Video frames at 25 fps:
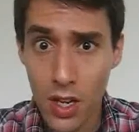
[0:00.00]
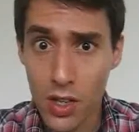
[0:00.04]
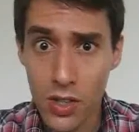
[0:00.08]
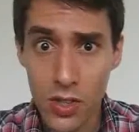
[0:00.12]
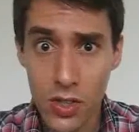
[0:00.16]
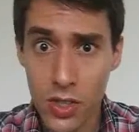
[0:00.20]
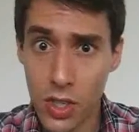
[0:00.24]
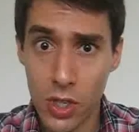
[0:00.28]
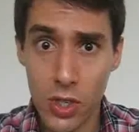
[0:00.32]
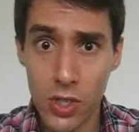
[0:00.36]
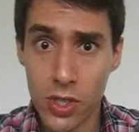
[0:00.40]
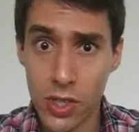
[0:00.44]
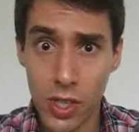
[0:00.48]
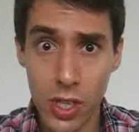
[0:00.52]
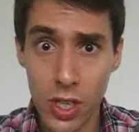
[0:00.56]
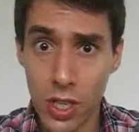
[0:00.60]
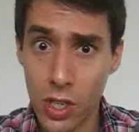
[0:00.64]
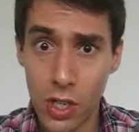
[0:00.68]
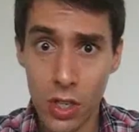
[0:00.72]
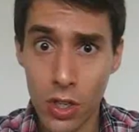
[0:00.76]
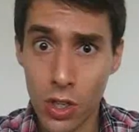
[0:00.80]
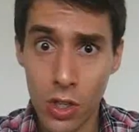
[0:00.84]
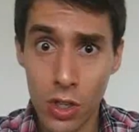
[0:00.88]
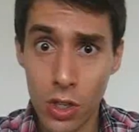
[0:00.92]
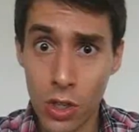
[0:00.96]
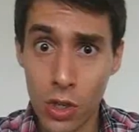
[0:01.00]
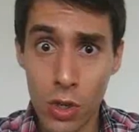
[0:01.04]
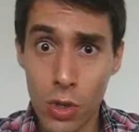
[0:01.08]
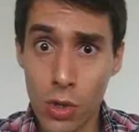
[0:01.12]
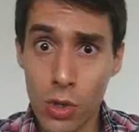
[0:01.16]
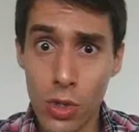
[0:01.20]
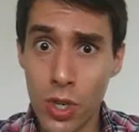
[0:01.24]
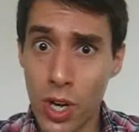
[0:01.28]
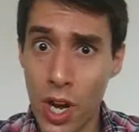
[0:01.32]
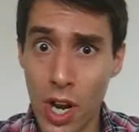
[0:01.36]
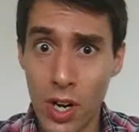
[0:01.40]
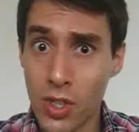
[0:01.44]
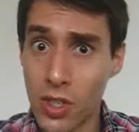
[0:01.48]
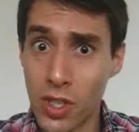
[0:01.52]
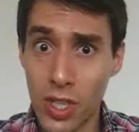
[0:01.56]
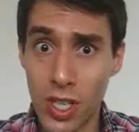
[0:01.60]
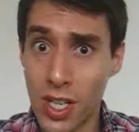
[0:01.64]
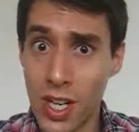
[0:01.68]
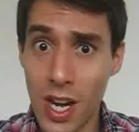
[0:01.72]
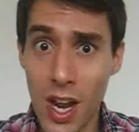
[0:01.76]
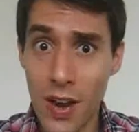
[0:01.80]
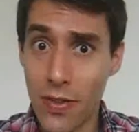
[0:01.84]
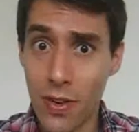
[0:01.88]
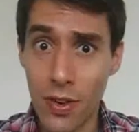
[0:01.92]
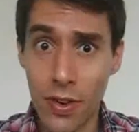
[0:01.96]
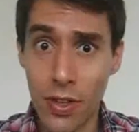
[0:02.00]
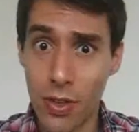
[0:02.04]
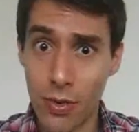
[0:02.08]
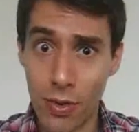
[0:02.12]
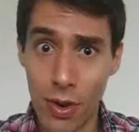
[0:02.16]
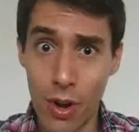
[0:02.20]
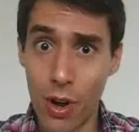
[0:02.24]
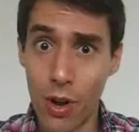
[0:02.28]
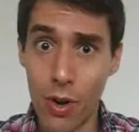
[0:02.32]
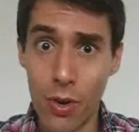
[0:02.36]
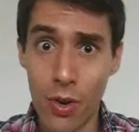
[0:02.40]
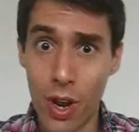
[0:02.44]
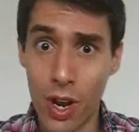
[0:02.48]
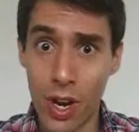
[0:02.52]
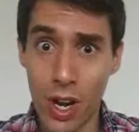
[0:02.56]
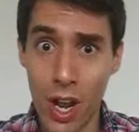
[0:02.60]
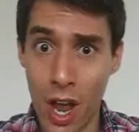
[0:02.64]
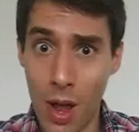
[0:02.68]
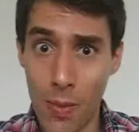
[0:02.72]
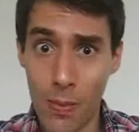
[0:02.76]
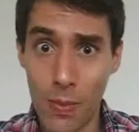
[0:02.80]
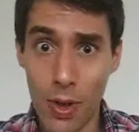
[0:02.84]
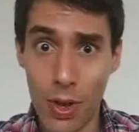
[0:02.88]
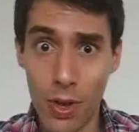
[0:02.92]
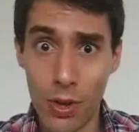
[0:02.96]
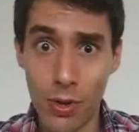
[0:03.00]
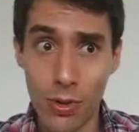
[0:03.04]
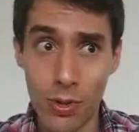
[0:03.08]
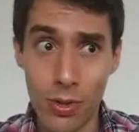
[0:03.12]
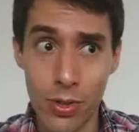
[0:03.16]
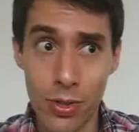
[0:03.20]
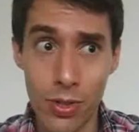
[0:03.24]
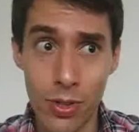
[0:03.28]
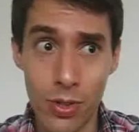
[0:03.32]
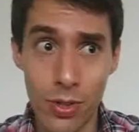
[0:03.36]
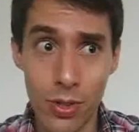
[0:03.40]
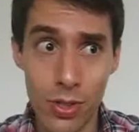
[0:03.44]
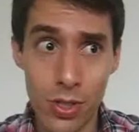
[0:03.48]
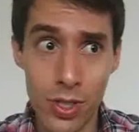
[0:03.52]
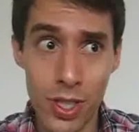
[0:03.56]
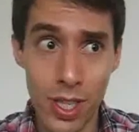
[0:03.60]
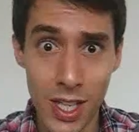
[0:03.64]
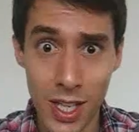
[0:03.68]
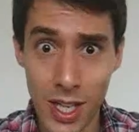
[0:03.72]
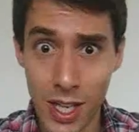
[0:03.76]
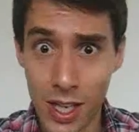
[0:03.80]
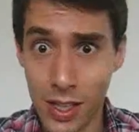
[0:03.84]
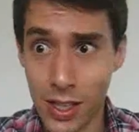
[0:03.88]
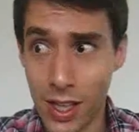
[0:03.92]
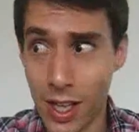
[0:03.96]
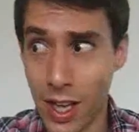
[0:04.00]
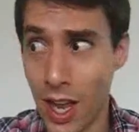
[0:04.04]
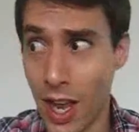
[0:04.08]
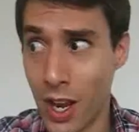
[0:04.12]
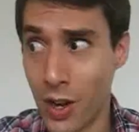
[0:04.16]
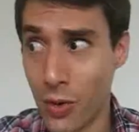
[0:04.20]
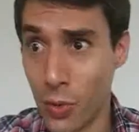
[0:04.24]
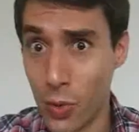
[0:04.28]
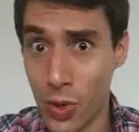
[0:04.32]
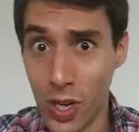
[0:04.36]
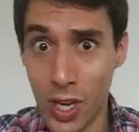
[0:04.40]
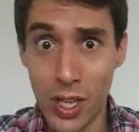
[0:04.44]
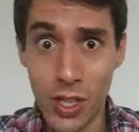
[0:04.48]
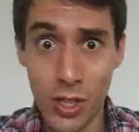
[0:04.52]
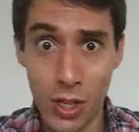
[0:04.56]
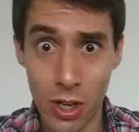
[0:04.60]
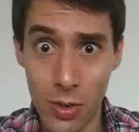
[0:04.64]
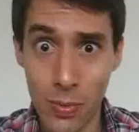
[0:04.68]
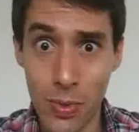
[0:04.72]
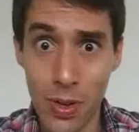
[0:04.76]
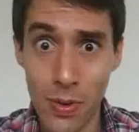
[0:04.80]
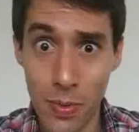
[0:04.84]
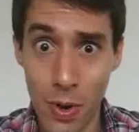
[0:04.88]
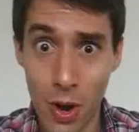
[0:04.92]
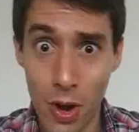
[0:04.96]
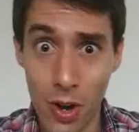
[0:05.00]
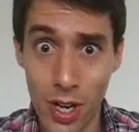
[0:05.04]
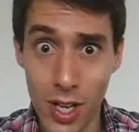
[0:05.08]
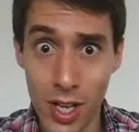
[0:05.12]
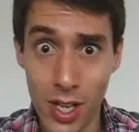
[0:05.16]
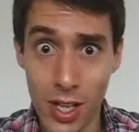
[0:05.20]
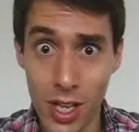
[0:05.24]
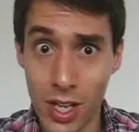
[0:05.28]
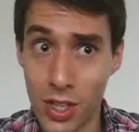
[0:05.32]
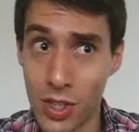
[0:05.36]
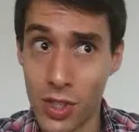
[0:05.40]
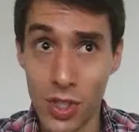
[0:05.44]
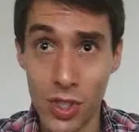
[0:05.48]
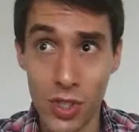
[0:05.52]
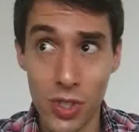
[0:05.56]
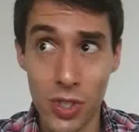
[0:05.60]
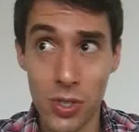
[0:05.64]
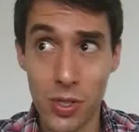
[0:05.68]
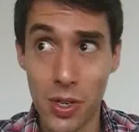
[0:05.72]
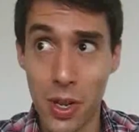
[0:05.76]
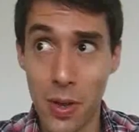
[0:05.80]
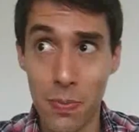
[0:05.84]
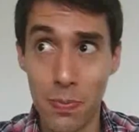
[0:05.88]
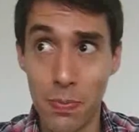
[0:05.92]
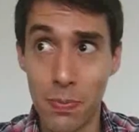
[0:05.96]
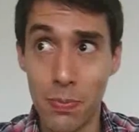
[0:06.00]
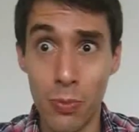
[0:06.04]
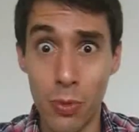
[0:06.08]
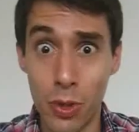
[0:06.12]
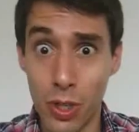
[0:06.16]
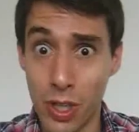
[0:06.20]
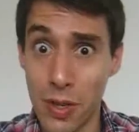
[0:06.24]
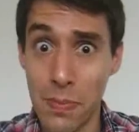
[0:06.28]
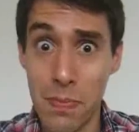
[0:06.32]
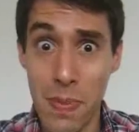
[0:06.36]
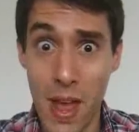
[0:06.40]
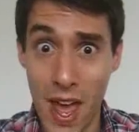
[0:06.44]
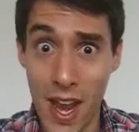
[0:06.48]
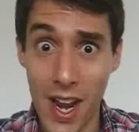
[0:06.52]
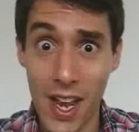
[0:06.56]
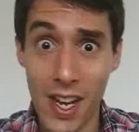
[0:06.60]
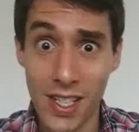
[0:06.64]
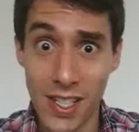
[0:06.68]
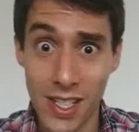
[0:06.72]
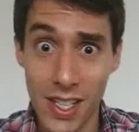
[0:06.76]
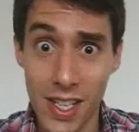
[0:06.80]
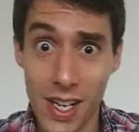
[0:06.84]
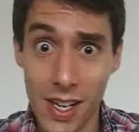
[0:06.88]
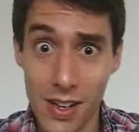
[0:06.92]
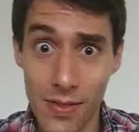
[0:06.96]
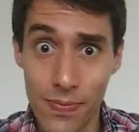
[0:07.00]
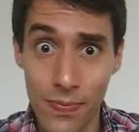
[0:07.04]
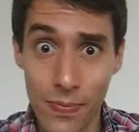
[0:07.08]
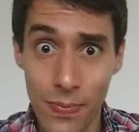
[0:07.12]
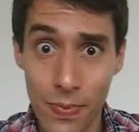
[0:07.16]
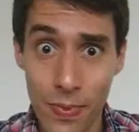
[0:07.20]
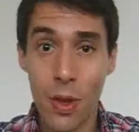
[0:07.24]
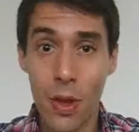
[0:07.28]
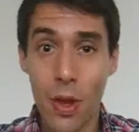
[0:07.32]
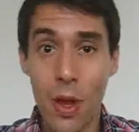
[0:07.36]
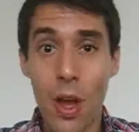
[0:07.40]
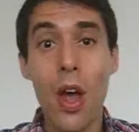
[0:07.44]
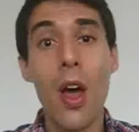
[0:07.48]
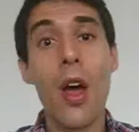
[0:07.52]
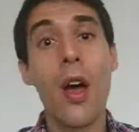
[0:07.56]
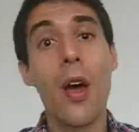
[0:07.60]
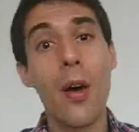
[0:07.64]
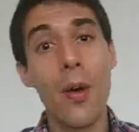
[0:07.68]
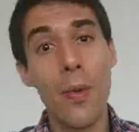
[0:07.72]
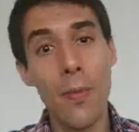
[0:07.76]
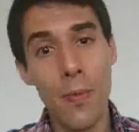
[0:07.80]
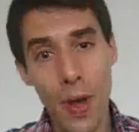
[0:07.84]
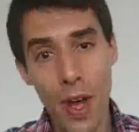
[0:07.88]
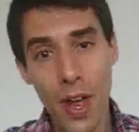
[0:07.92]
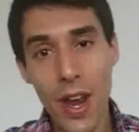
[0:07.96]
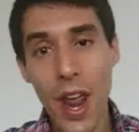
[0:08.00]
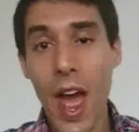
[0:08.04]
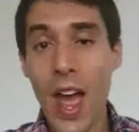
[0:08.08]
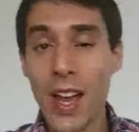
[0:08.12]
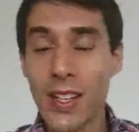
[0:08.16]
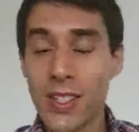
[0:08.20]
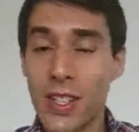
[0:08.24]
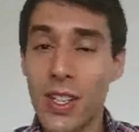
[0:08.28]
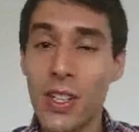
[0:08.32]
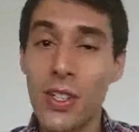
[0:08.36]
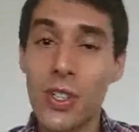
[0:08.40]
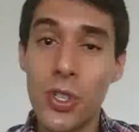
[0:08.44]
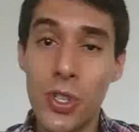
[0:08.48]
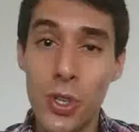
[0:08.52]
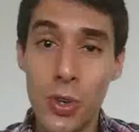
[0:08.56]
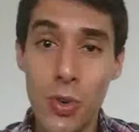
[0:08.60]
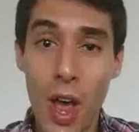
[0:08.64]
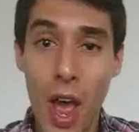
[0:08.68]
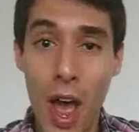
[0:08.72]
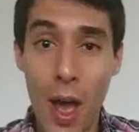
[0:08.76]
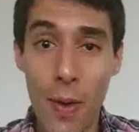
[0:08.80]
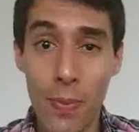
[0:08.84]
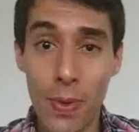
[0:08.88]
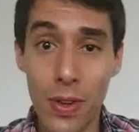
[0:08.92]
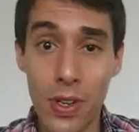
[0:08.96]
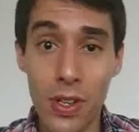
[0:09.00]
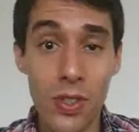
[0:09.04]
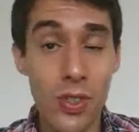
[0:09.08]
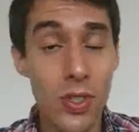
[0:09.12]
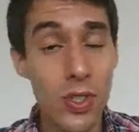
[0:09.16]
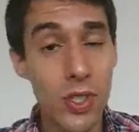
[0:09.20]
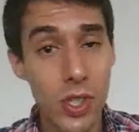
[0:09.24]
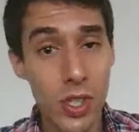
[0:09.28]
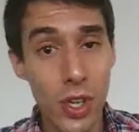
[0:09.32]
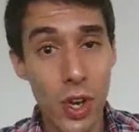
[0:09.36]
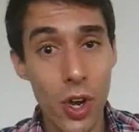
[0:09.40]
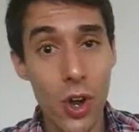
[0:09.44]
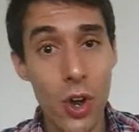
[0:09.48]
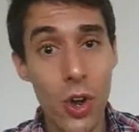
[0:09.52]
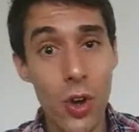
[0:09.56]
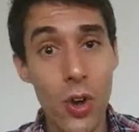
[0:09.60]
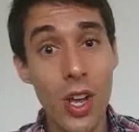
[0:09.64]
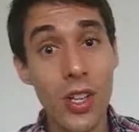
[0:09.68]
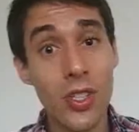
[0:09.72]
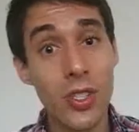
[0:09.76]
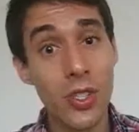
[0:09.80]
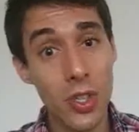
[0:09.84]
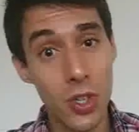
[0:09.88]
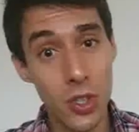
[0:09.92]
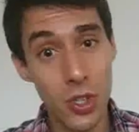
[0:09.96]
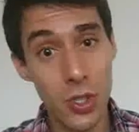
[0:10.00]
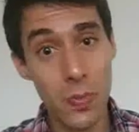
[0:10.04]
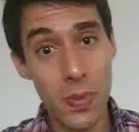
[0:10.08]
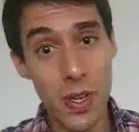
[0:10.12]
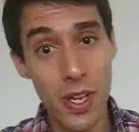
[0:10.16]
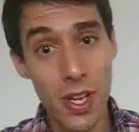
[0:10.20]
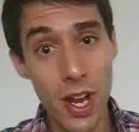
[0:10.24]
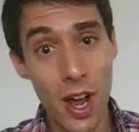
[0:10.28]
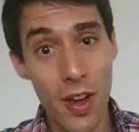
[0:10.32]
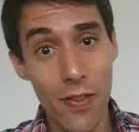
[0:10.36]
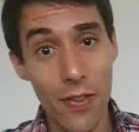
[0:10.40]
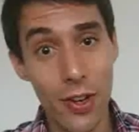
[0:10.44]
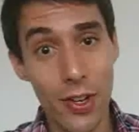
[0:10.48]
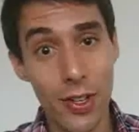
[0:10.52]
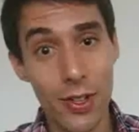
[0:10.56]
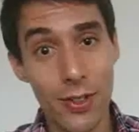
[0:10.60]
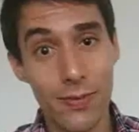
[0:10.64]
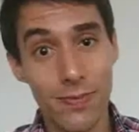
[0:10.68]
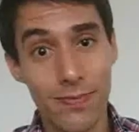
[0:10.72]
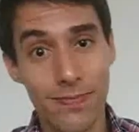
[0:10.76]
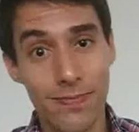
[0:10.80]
Seriously, you should actually never throw a combo tequila and weed tournament party. It's just a really bad idea. But accidents do happen, so it's good to be covered.